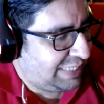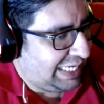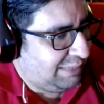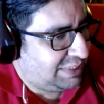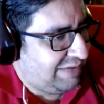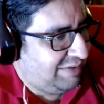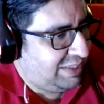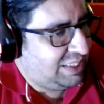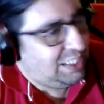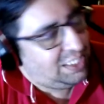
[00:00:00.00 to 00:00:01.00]
Came seventh,
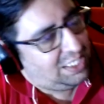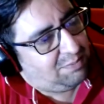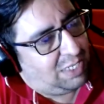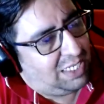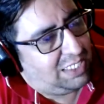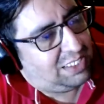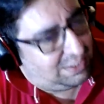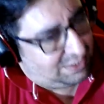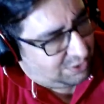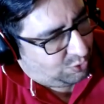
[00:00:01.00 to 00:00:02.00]
but
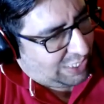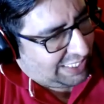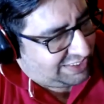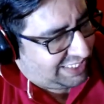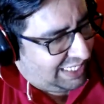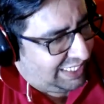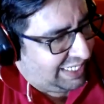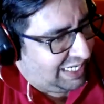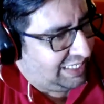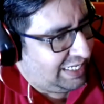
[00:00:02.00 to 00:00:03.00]
you guys
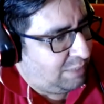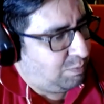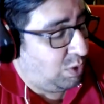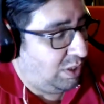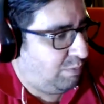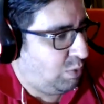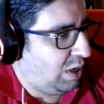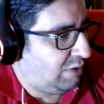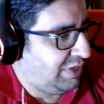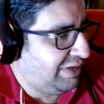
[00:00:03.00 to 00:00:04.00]
really did pull
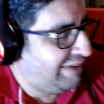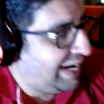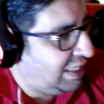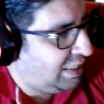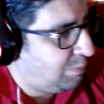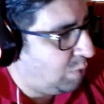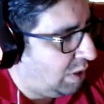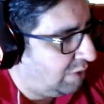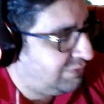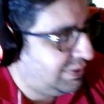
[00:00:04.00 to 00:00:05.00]
off an event, pull
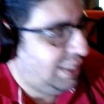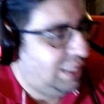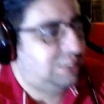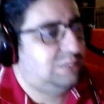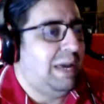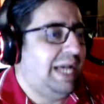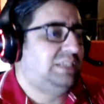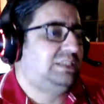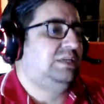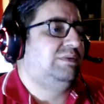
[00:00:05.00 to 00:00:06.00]
off
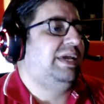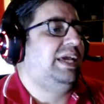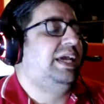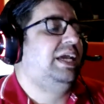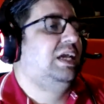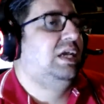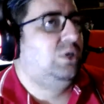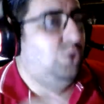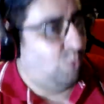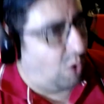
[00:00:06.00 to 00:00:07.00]
smash the way
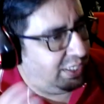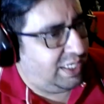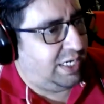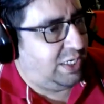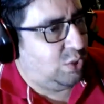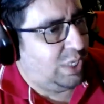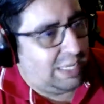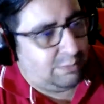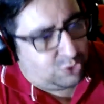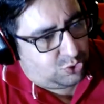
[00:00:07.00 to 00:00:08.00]
you wanted it to, and
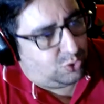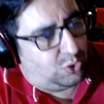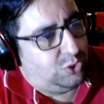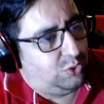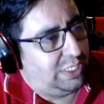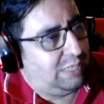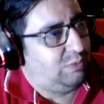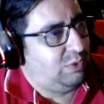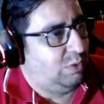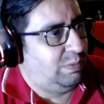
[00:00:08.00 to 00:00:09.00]
I'm sure
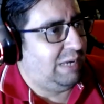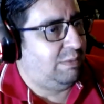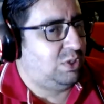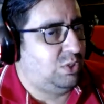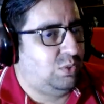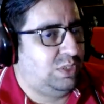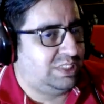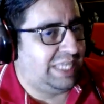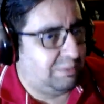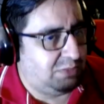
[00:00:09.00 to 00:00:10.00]
you'll be able to do the
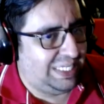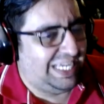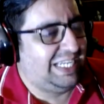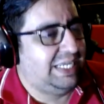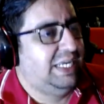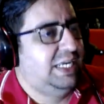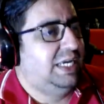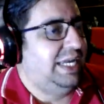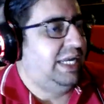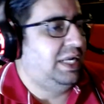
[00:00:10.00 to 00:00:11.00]
same thing
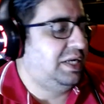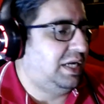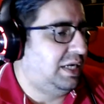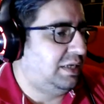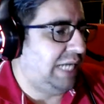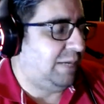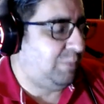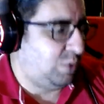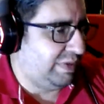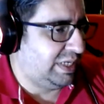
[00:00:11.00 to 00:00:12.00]
in
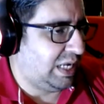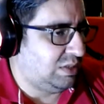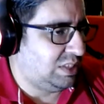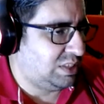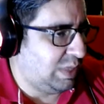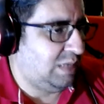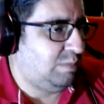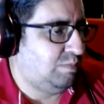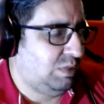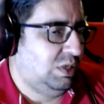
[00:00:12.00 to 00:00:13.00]
at proving grounds as
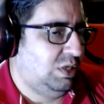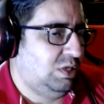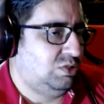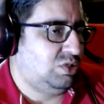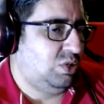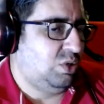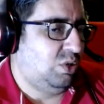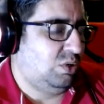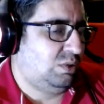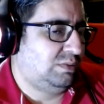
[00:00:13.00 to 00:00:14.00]
well.
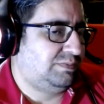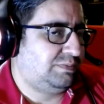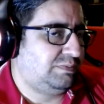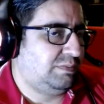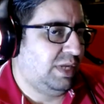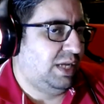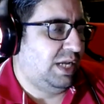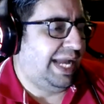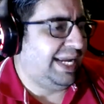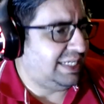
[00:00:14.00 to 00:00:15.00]
So
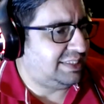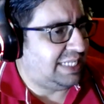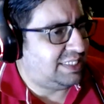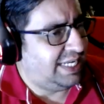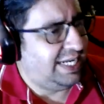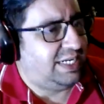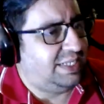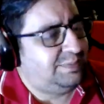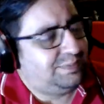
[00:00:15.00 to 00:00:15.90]
I guess that's it.